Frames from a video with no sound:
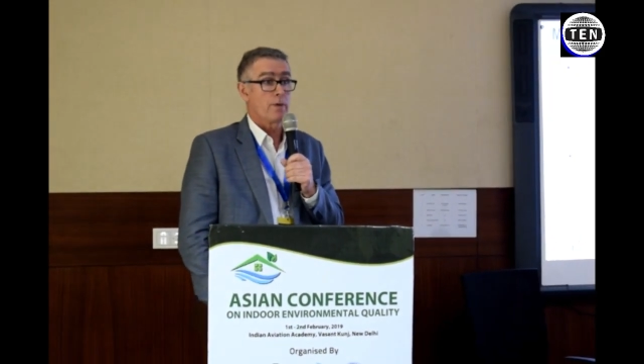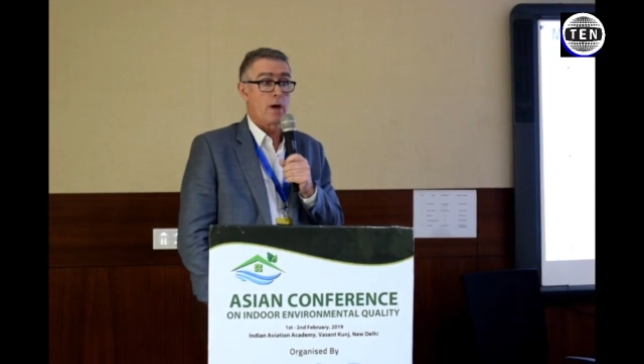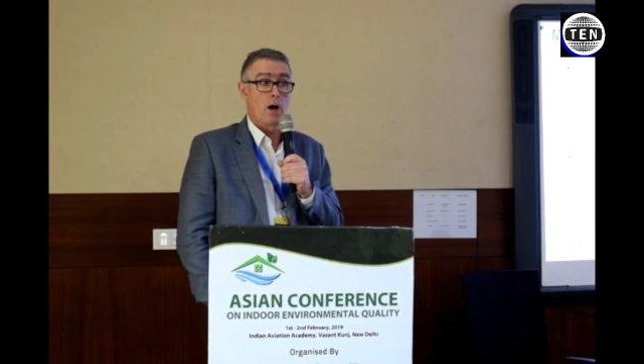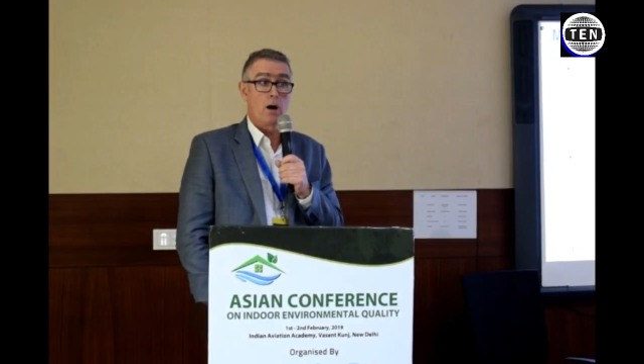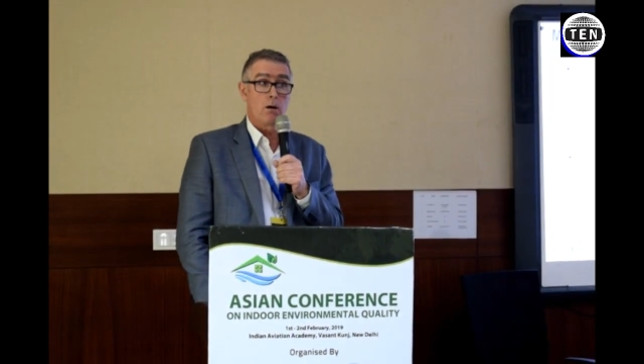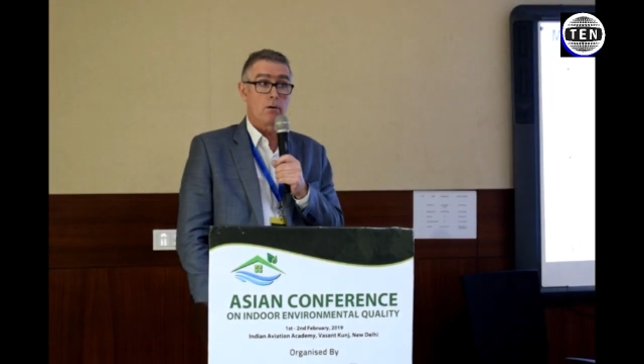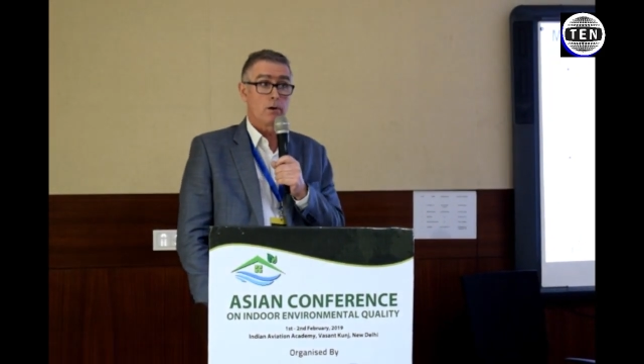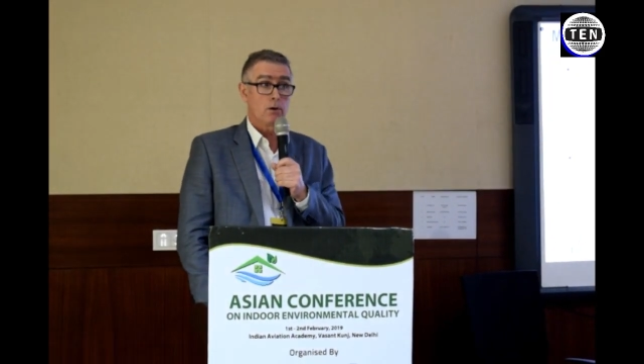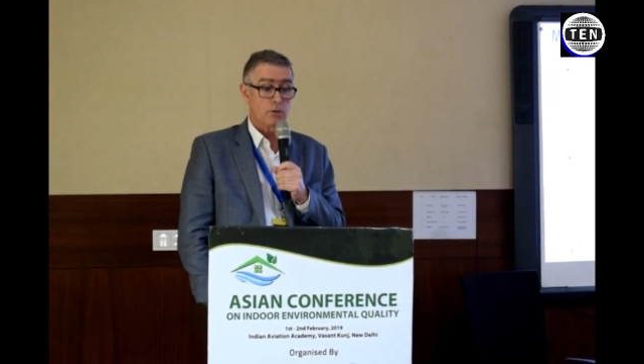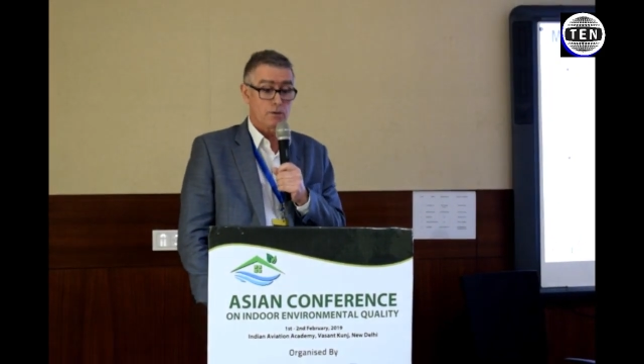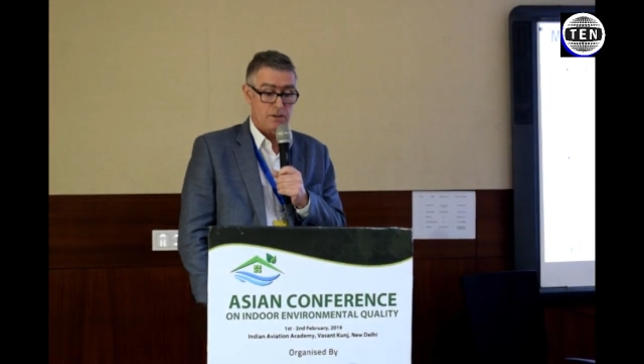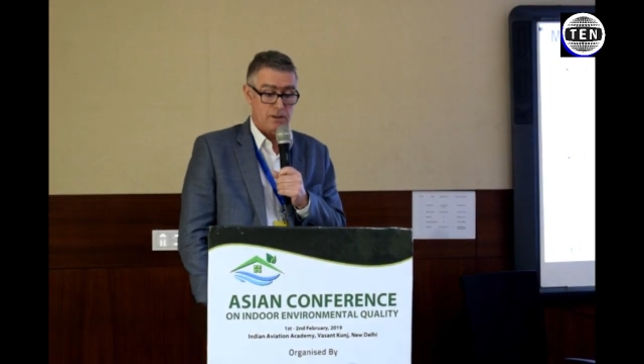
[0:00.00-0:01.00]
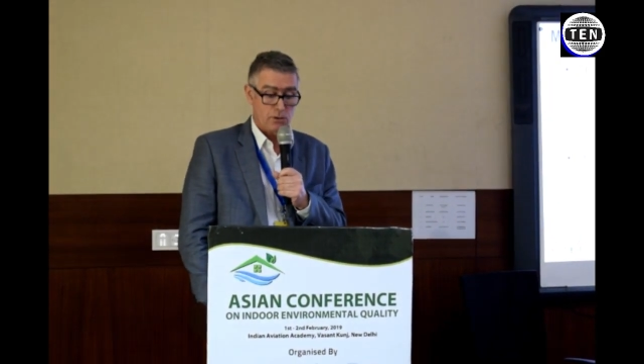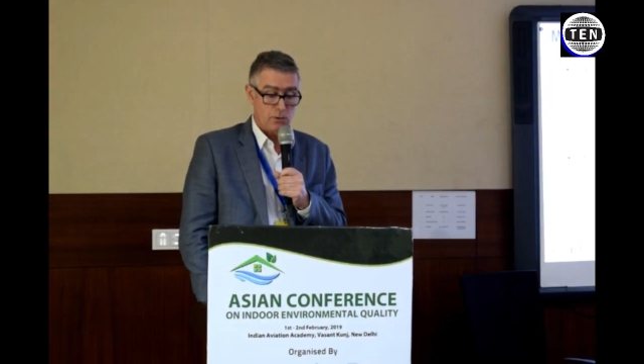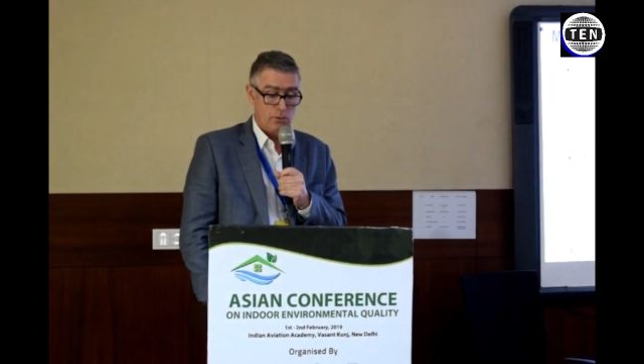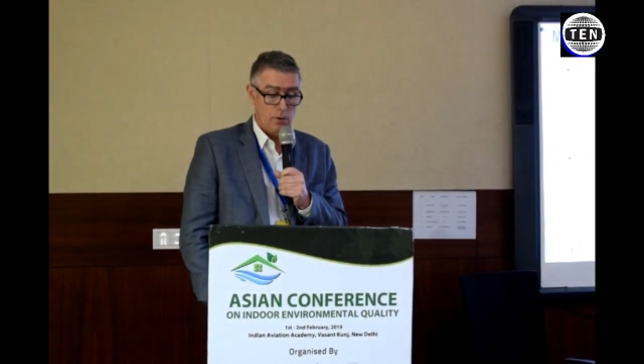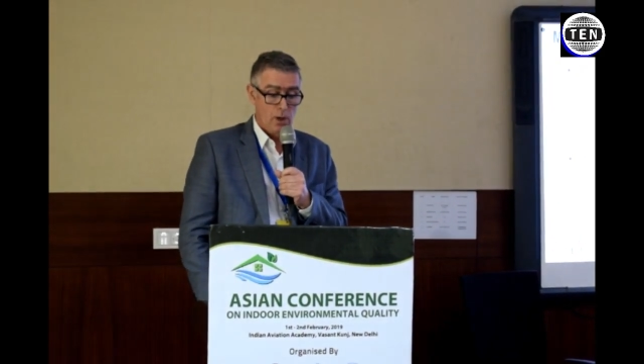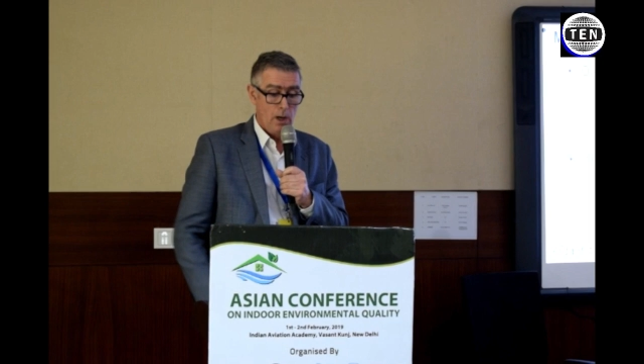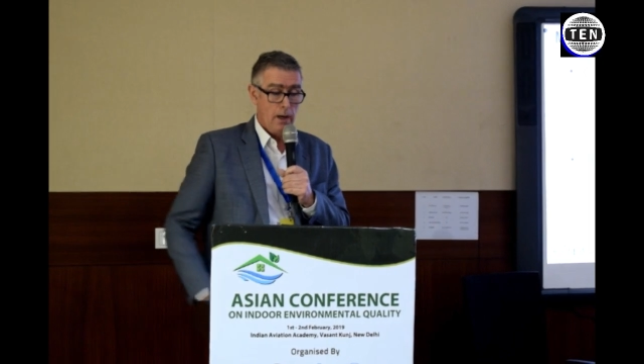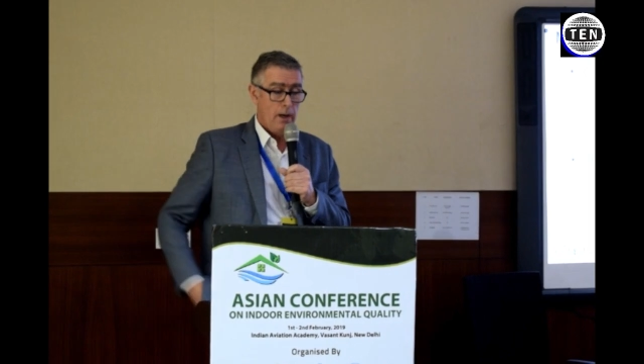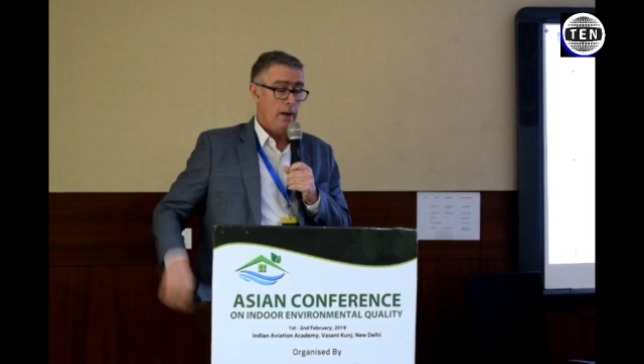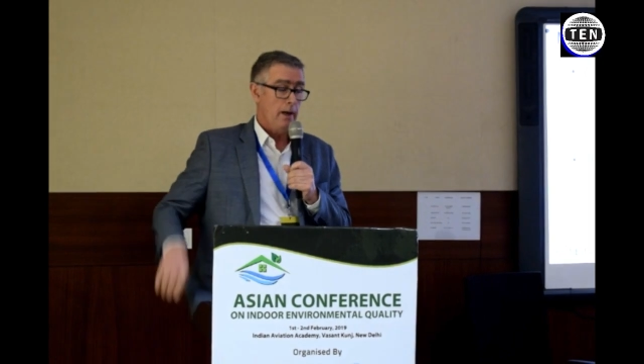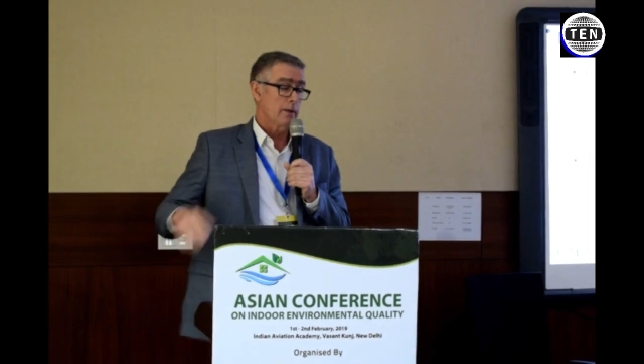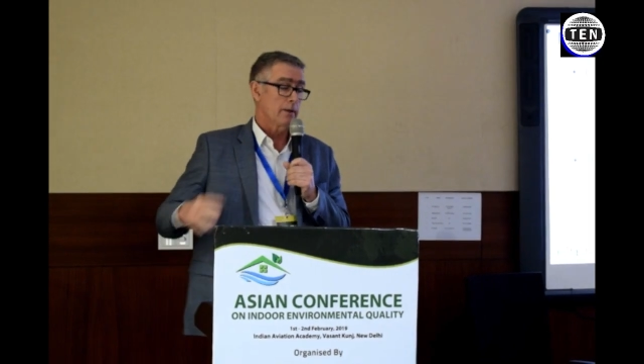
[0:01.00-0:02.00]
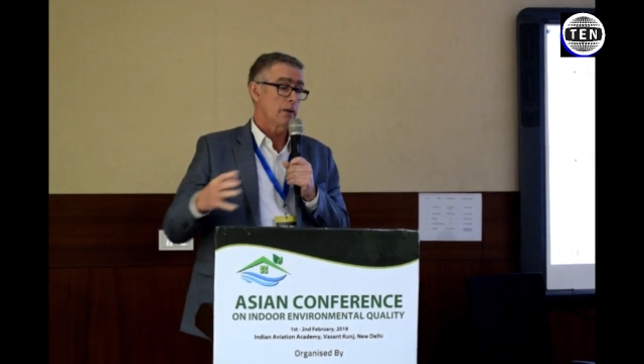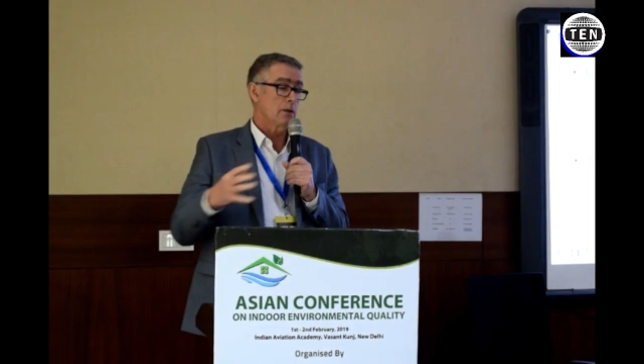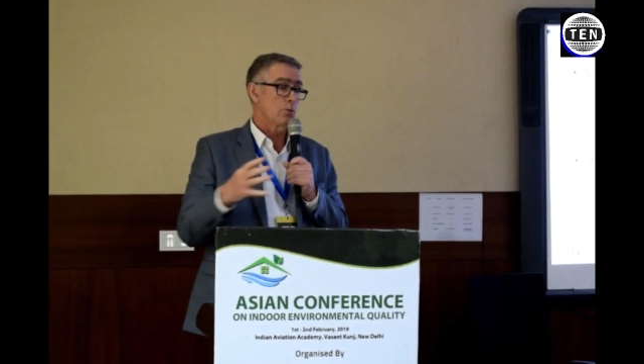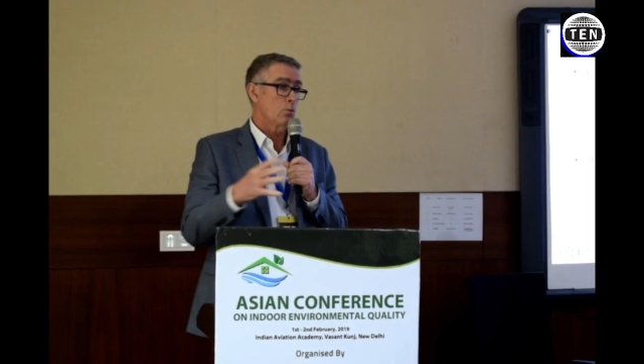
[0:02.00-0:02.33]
There are a lot of sensors, and it